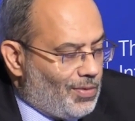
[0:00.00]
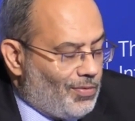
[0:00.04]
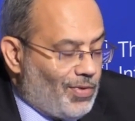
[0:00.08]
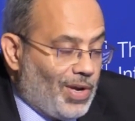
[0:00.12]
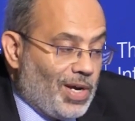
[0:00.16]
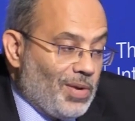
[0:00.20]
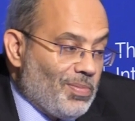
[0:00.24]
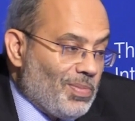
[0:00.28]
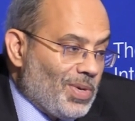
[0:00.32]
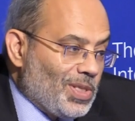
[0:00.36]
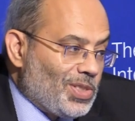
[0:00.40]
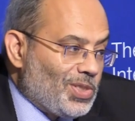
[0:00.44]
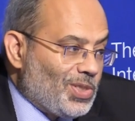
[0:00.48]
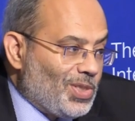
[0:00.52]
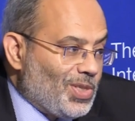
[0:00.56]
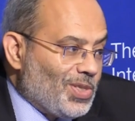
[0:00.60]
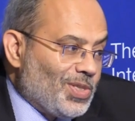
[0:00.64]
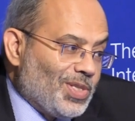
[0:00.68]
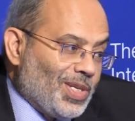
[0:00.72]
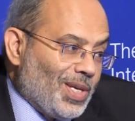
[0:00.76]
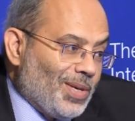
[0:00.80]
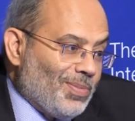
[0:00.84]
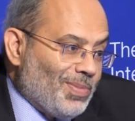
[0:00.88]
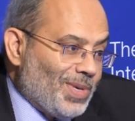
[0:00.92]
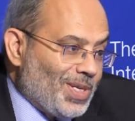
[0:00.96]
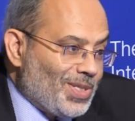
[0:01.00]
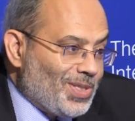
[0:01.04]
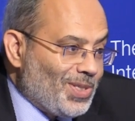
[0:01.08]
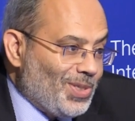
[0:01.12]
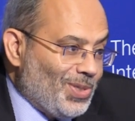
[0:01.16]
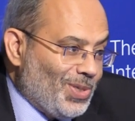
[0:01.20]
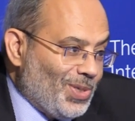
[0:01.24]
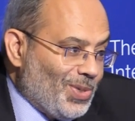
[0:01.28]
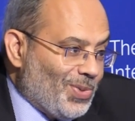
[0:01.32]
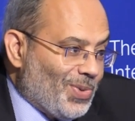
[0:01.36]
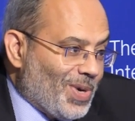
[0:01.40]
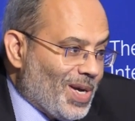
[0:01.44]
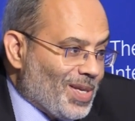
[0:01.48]
very much the same as
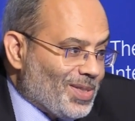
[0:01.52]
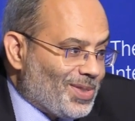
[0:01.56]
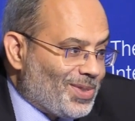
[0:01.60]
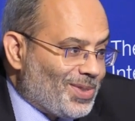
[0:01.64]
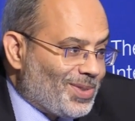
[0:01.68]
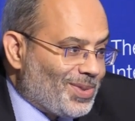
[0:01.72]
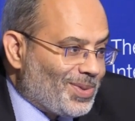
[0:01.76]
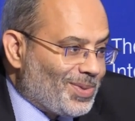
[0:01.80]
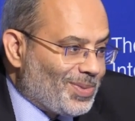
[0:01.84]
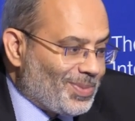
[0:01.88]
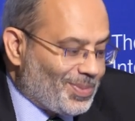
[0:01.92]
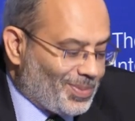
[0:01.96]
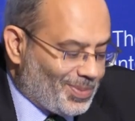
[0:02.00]
in the US.